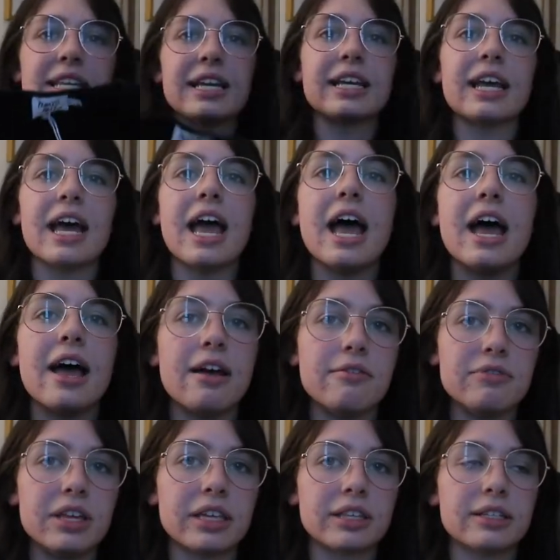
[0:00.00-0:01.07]
like
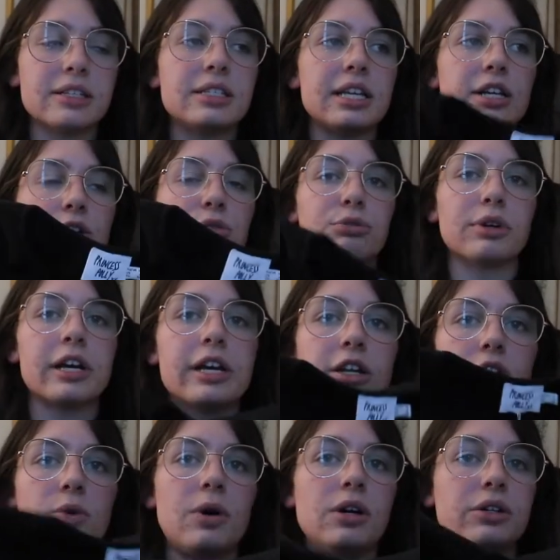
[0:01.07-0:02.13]
heavy. Like this is a
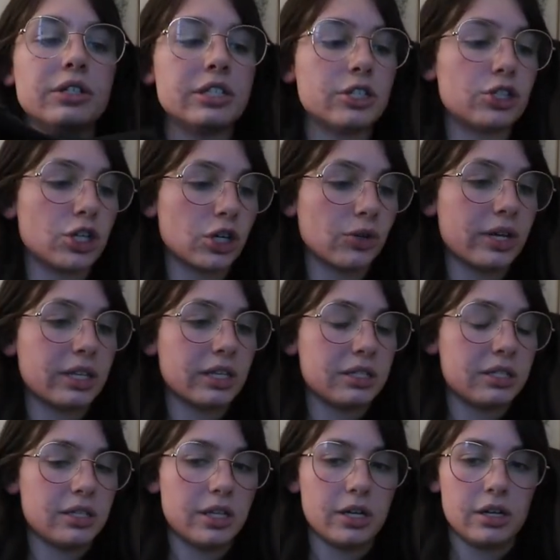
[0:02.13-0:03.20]
great quality shirt. Like this
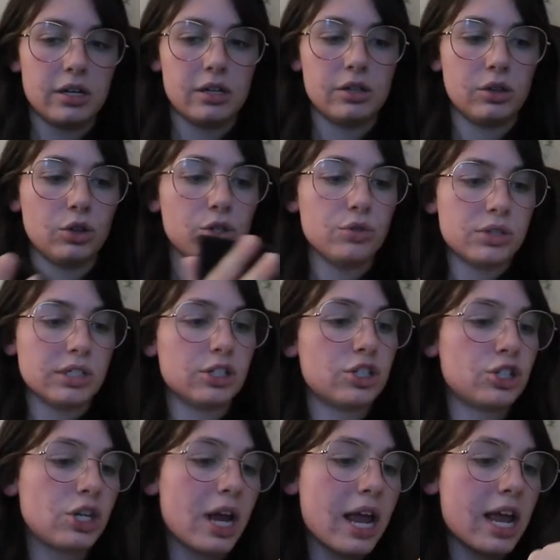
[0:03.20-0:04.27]
isn't gonna lose its
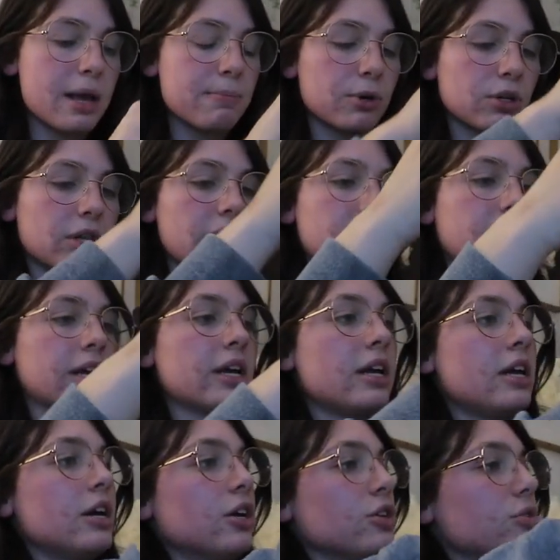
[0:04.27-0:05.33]
shape, or like
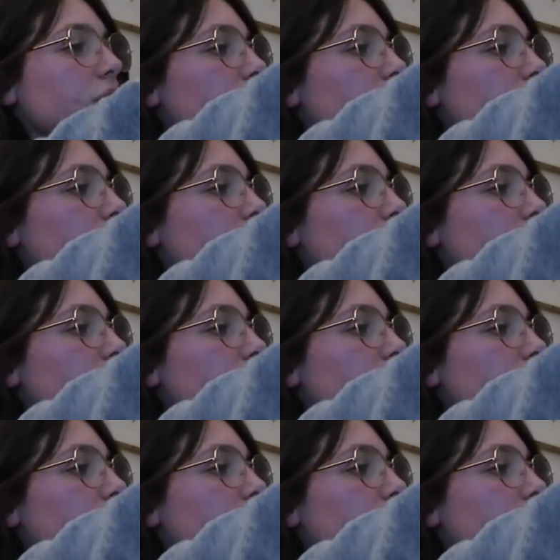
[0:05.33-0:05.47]
you